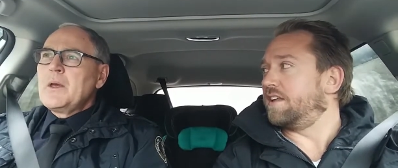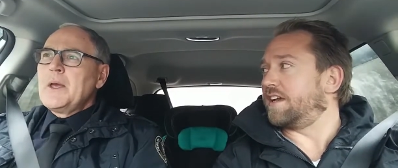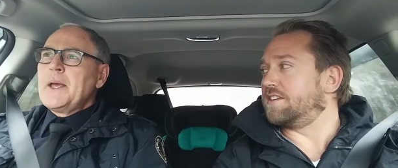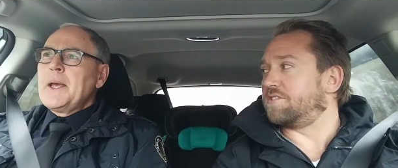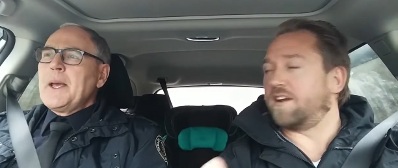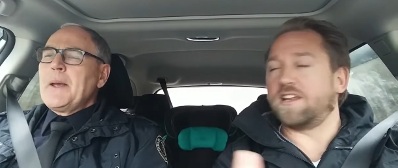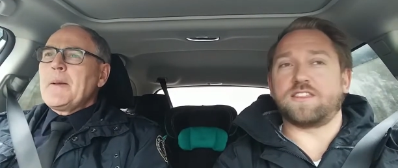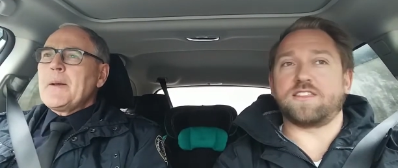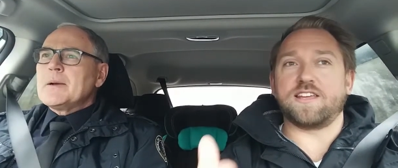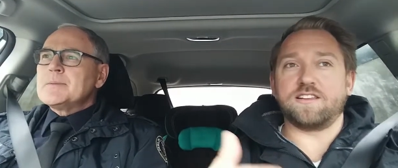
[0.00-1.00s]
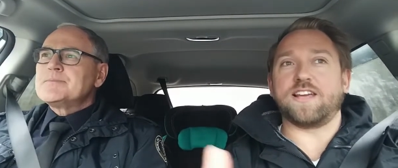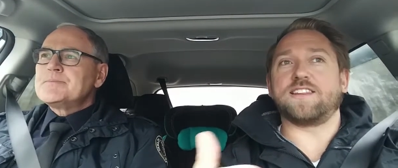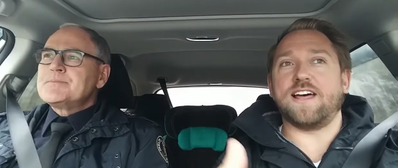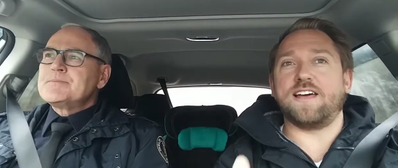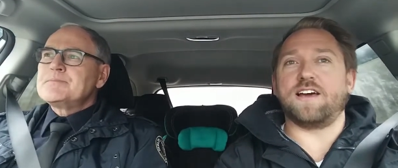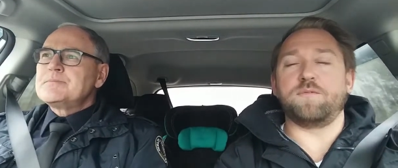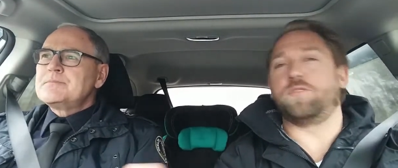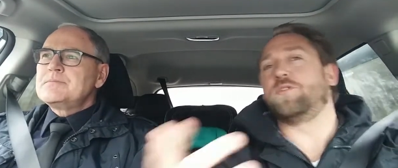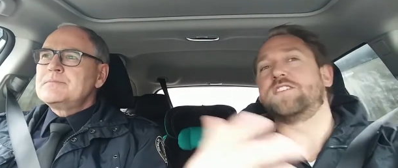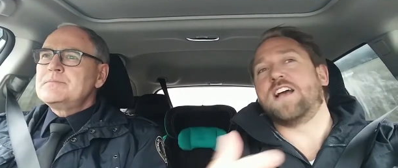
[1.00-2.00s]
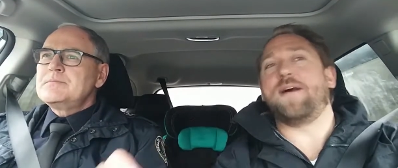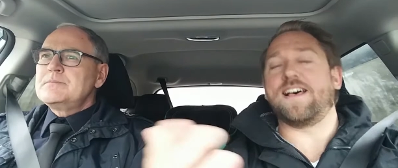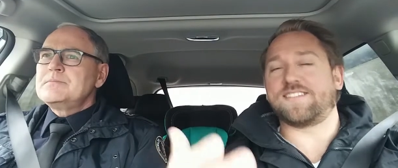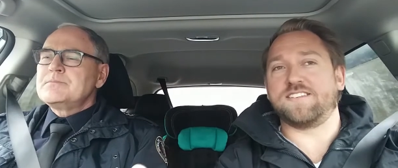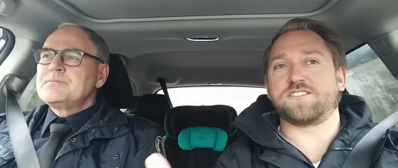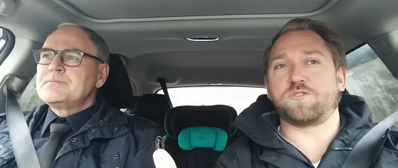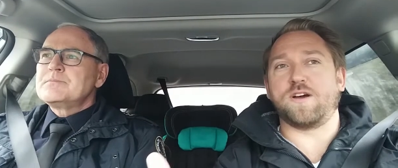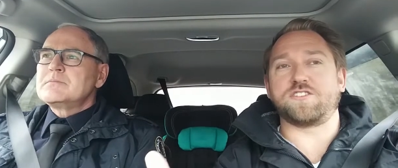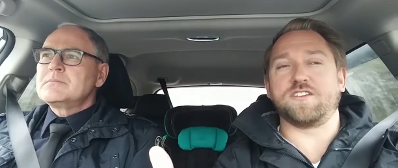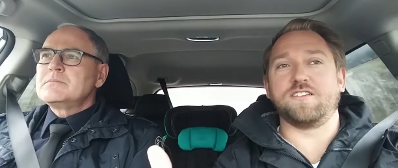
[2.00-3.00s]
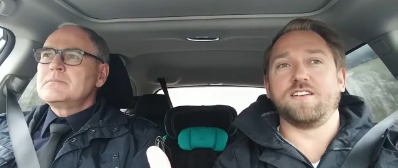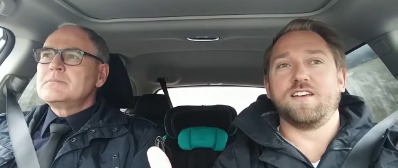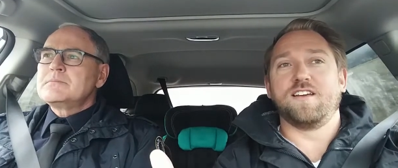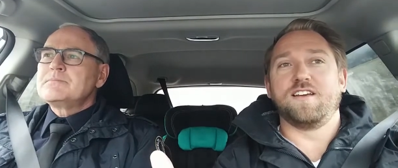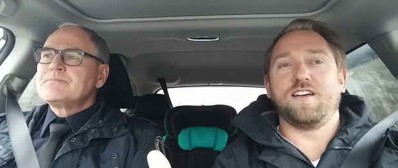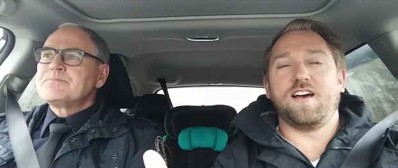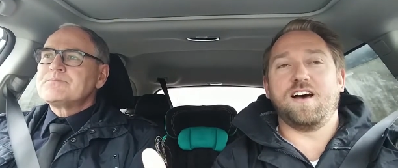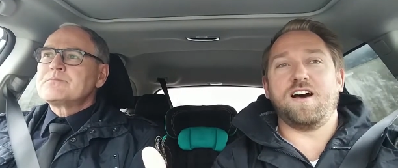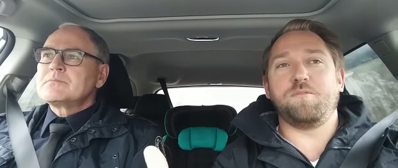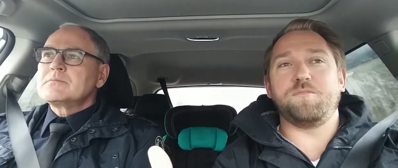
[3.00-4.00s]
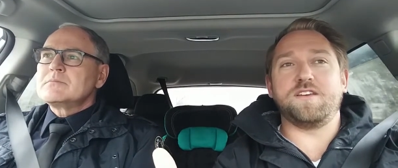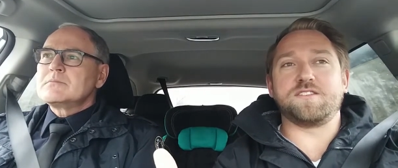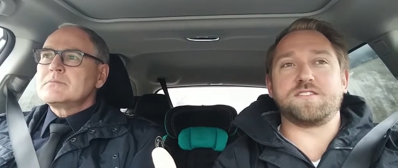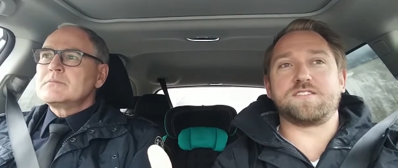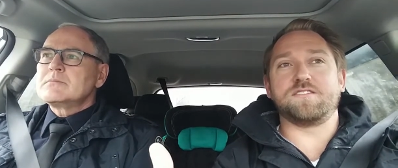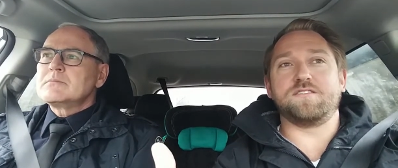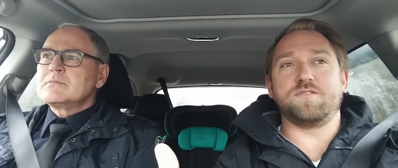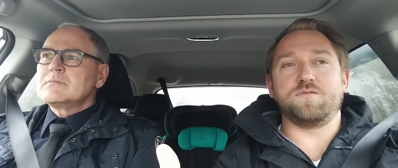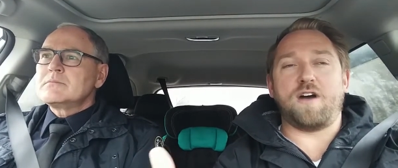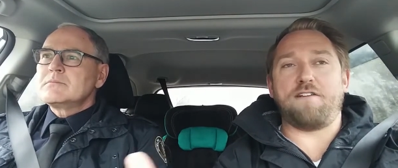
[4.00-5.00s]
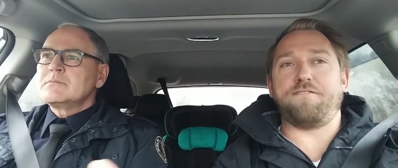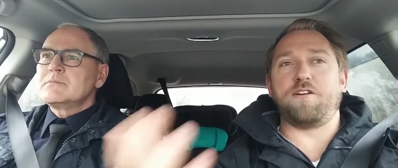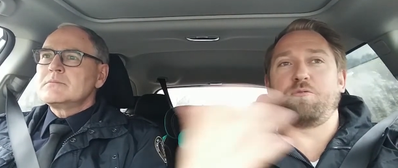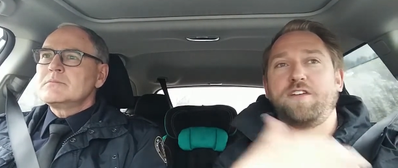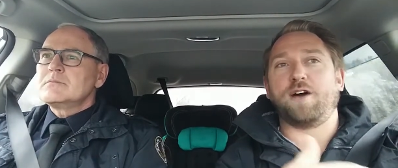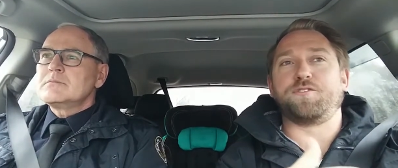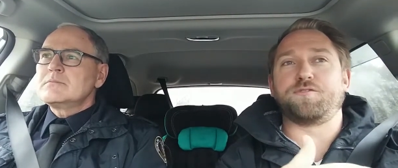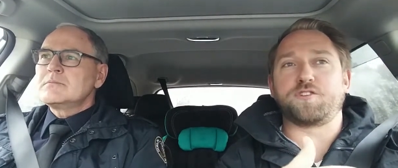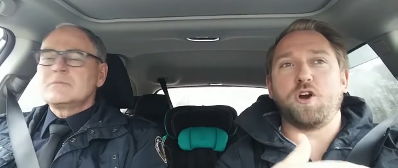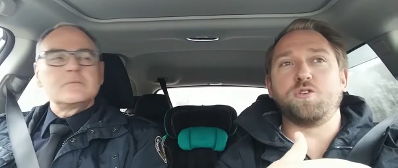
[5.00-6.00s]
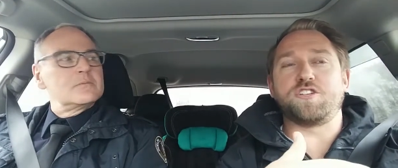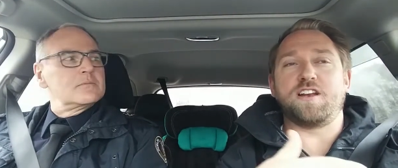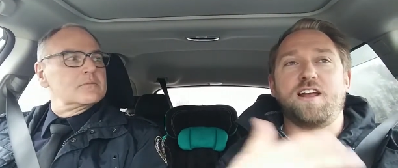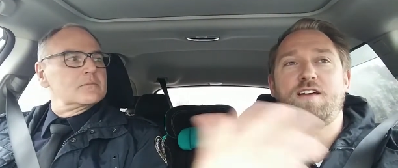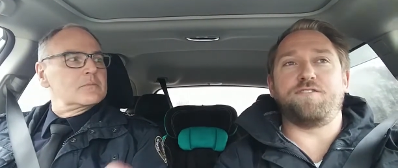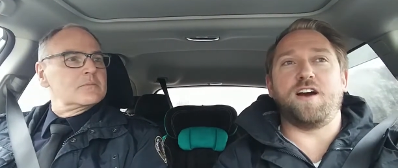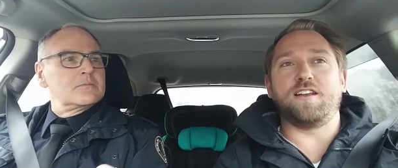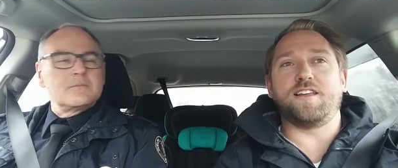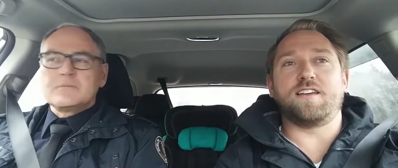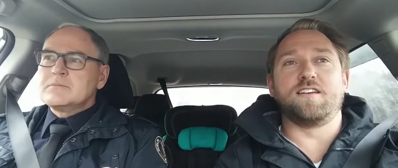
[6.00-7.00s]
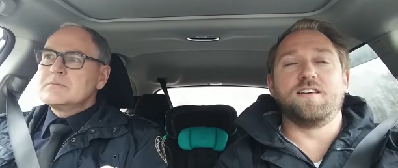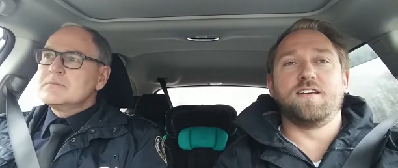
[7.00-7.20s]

Speaker 1: Like, is there anything like that? I'm, the reason I'm asking this question um, is I found it really helpful for coaching, and I find like,